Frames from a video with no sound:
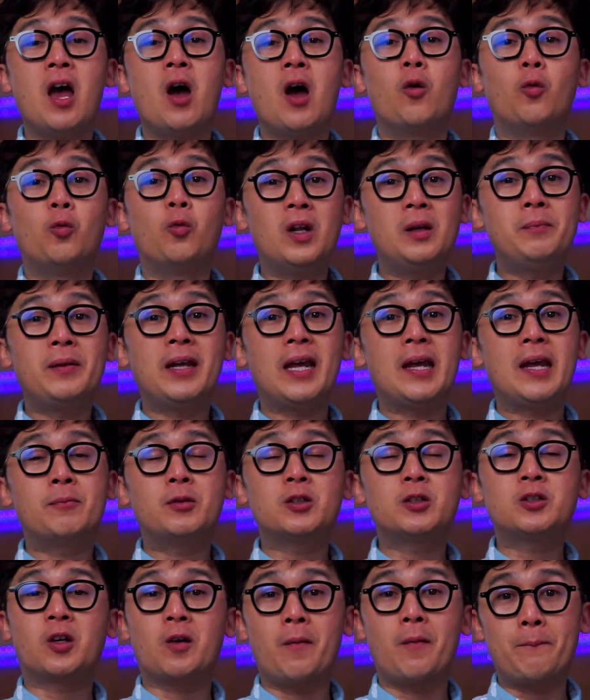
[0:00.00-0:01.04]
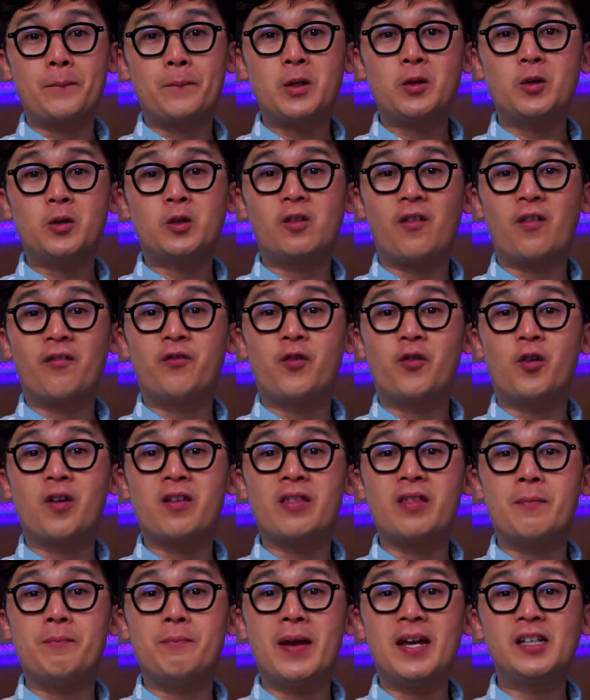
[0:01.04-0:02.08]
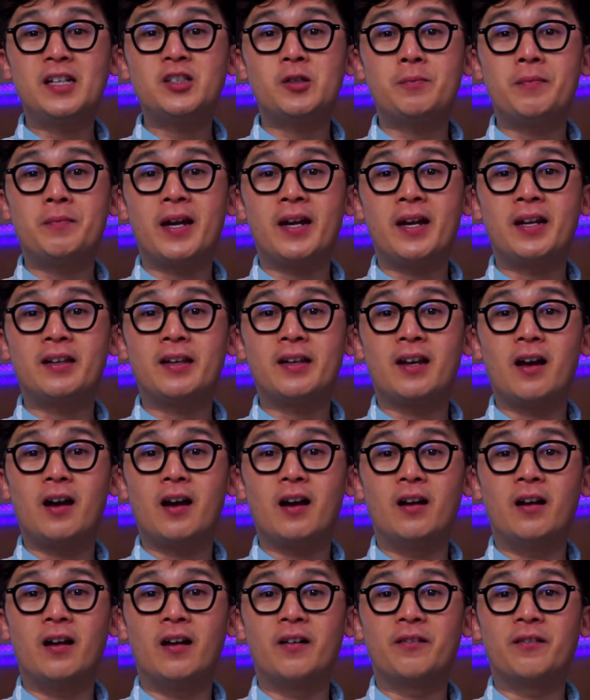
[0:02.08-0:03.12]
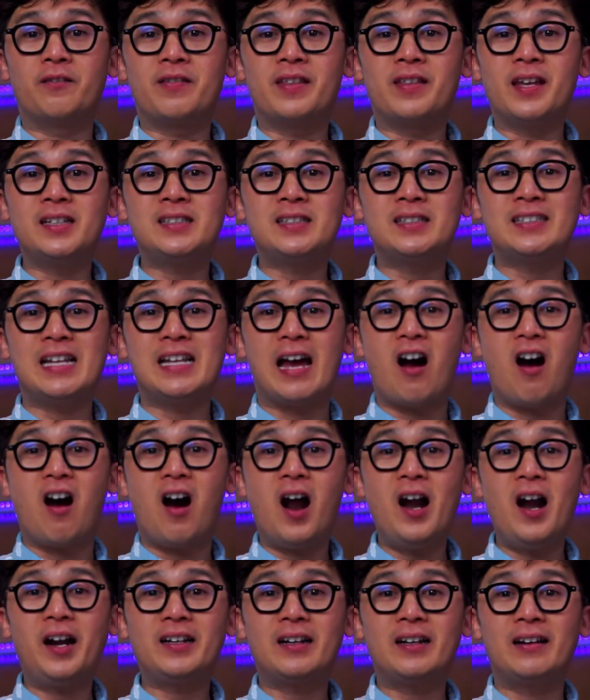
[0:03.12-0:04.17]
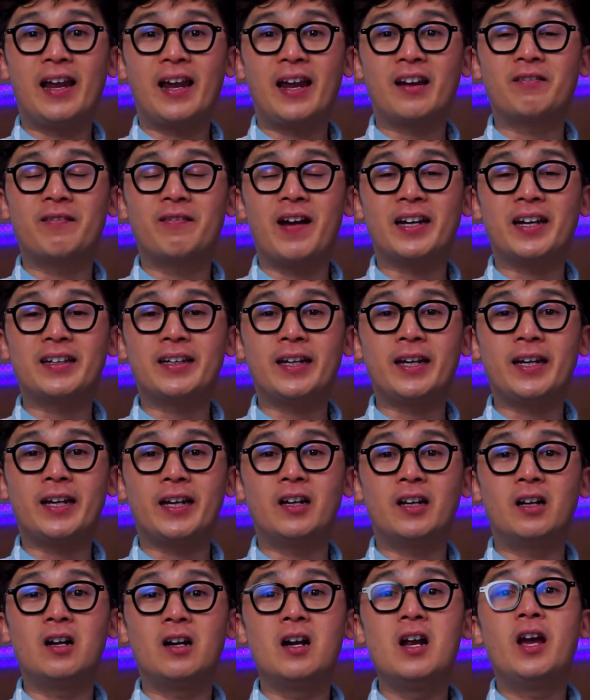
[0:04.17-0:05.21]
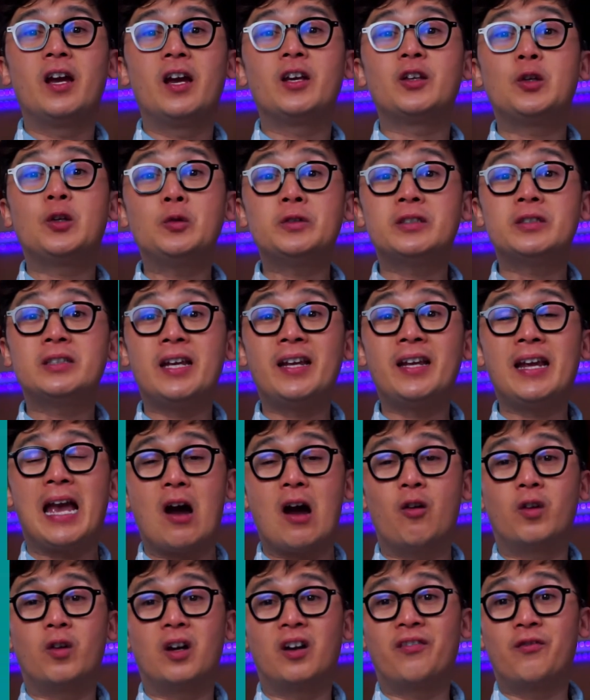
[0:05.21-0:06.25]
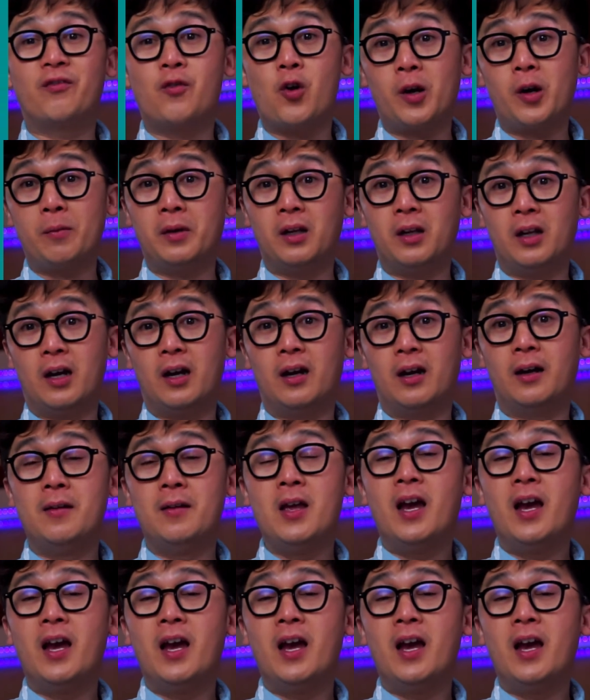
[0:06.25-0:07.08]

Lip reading: we'll be able to compute for the measurement of this arc length right here using our formula.